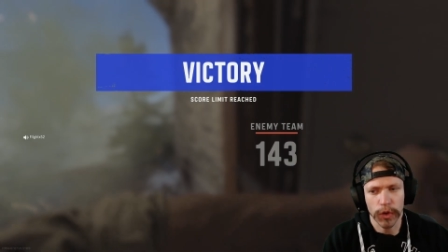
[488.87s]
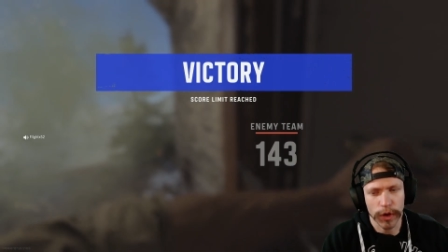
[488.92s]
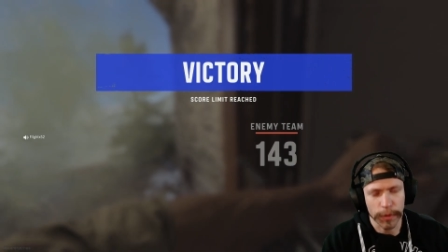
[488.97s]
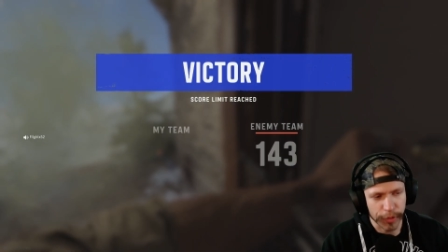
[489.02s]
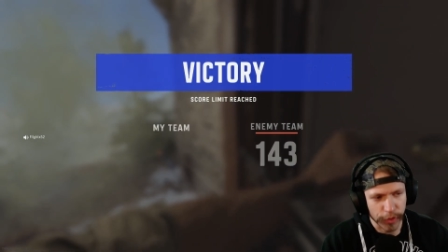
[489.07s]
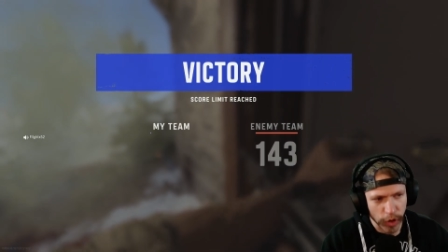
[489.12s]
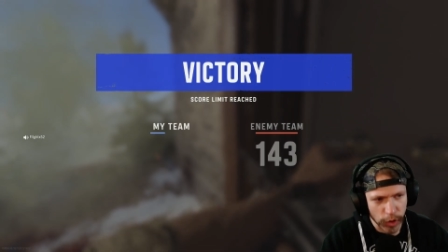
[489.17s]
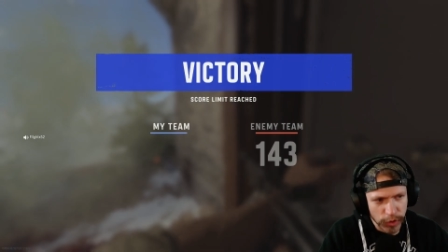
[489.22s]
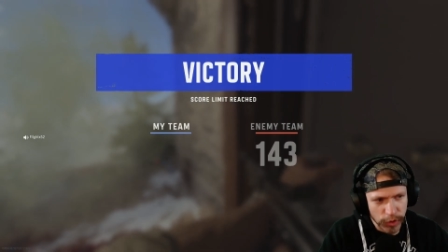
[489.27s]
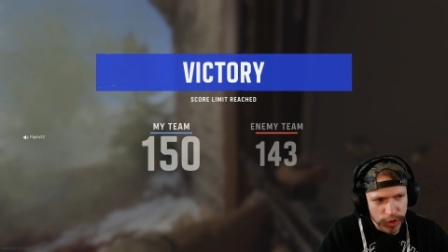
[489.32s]

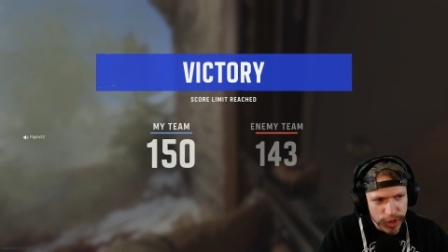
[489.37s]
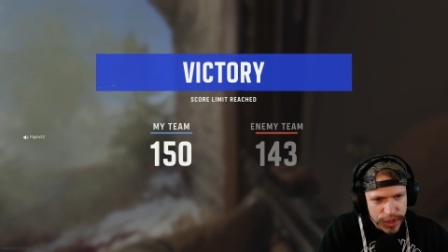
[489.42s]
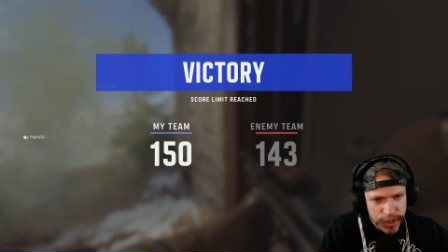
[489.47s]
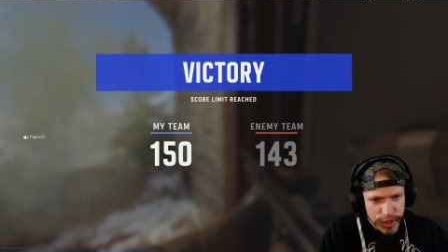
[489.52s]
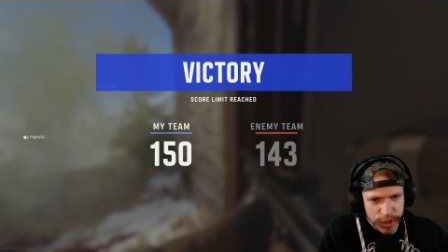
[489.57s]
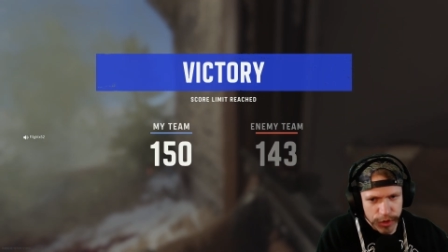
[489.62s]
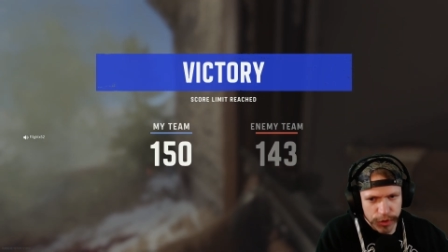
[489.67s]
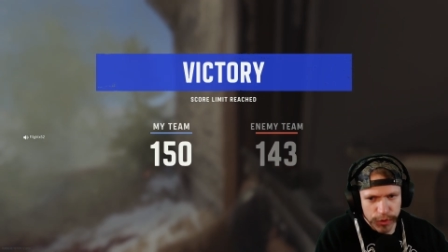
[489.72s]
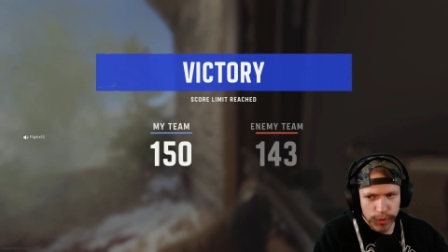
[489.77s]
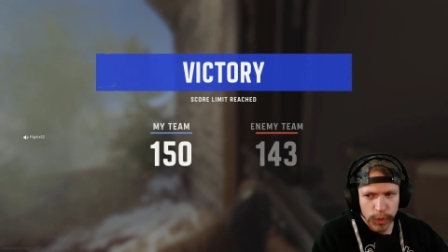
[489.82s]
approach
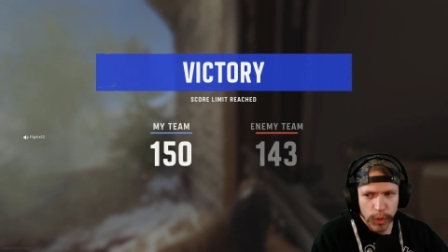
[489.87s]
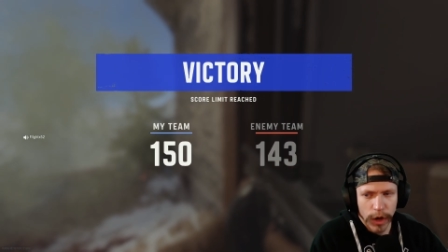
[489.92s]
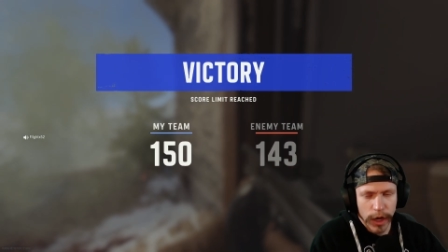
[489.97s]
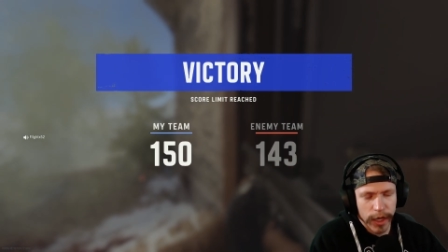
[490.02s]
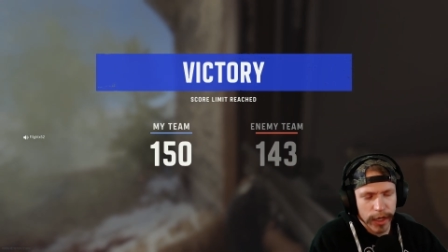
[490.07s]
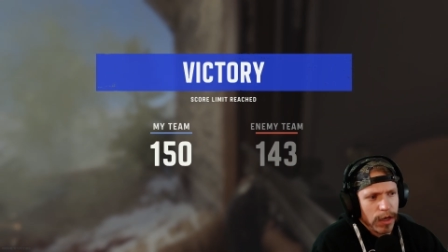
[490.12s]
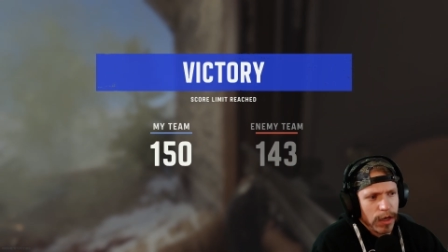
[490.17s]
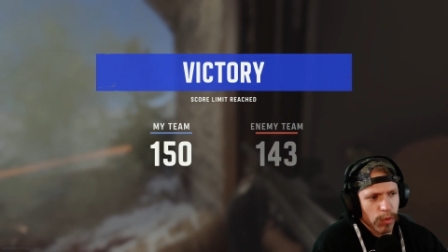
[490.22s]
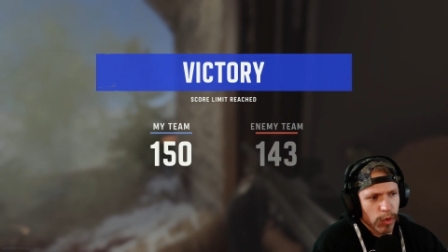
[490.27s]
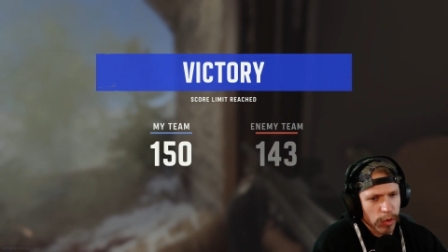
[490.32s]
to
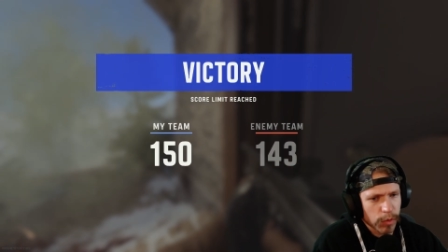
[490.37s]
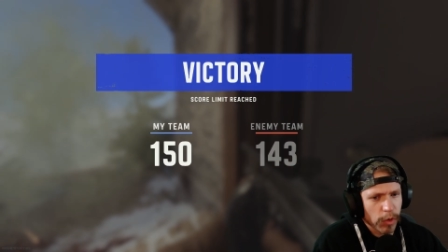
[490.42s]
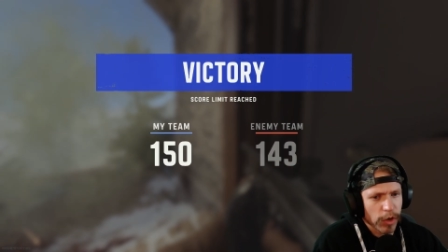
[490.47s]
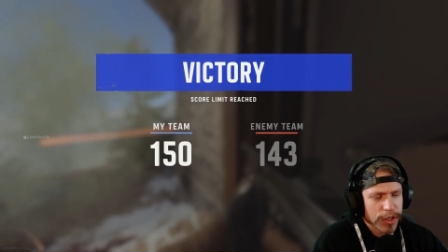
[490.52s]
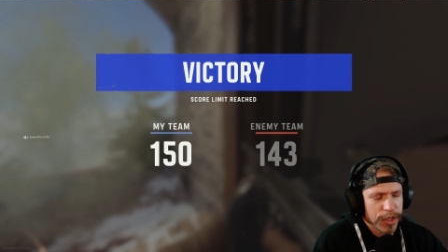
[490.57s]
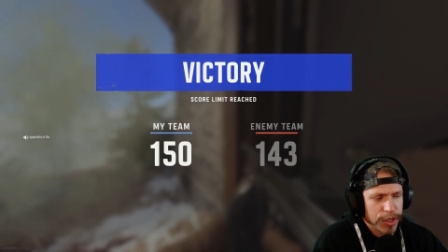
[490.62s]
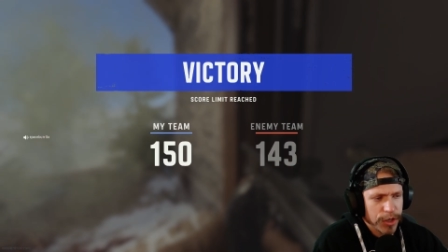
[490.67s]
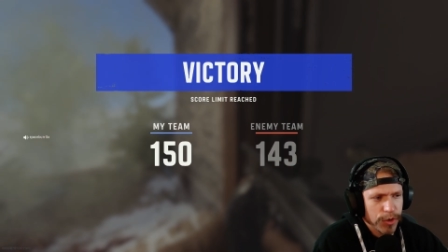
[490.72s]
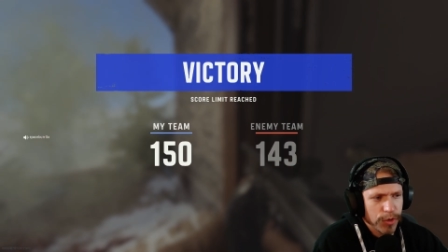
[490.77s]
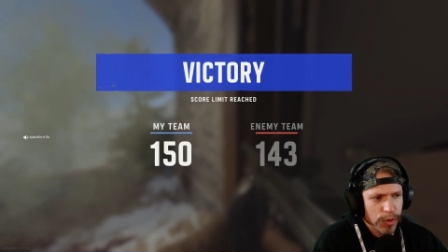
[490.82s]
what World War
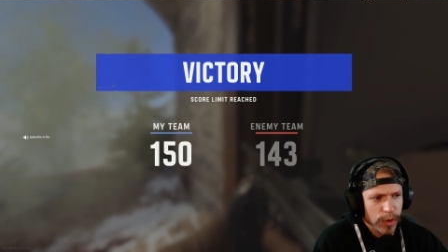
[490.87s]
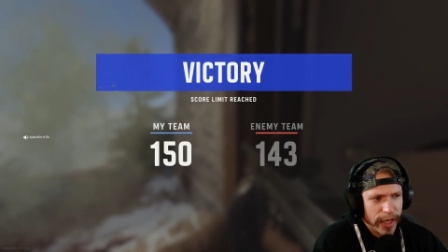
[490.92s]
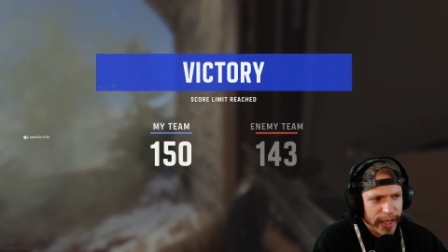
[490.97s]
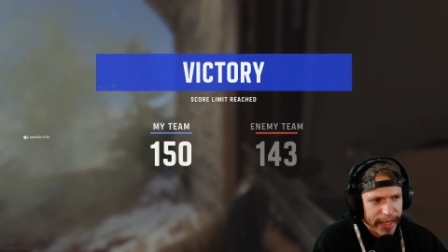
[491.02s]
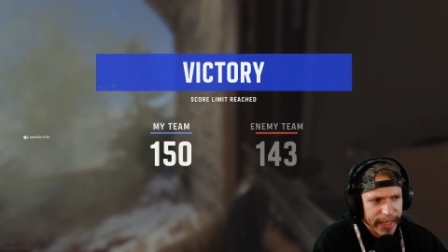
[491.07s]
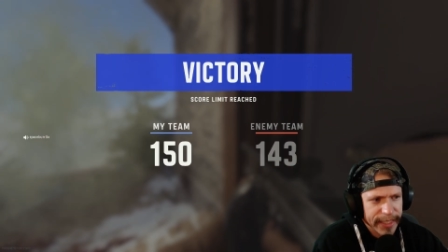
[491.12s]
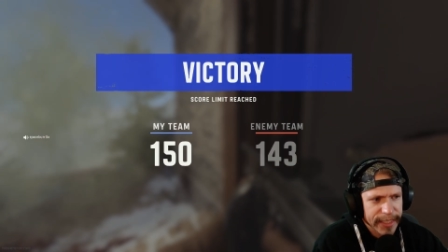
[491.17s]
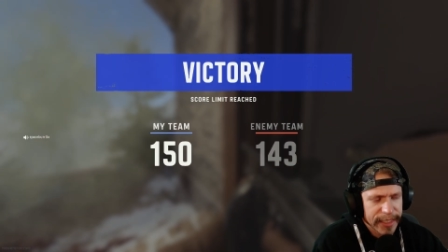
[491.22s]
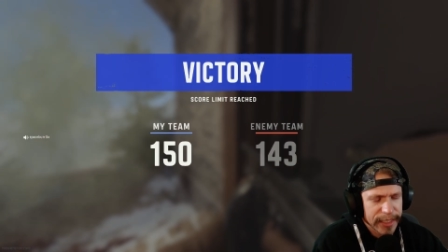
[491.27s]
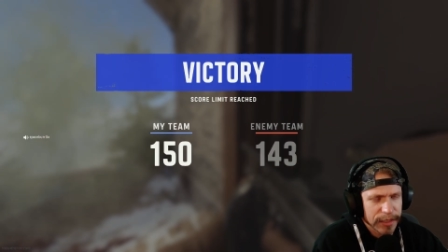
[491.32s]
II
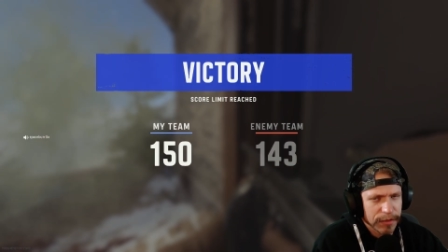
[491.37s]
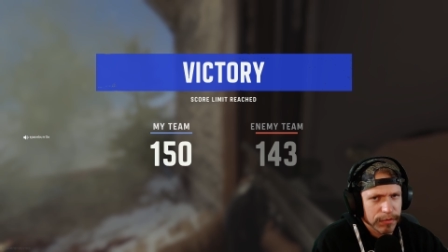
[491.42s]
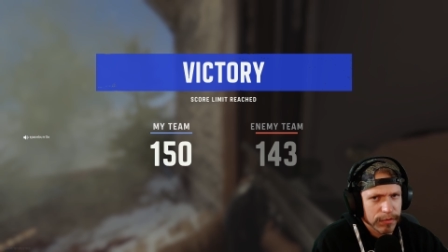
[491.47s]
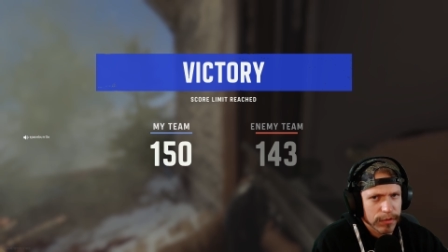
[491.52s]
is.